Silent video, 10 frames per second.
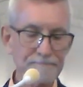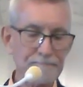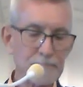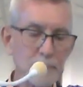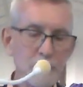
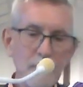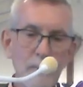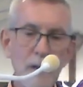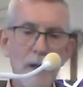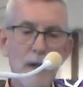Yeah.
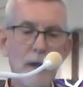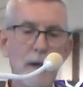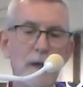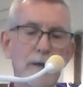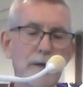
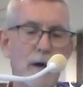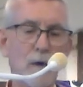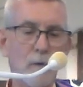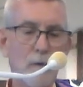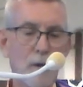You
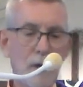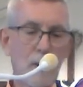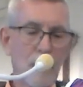know,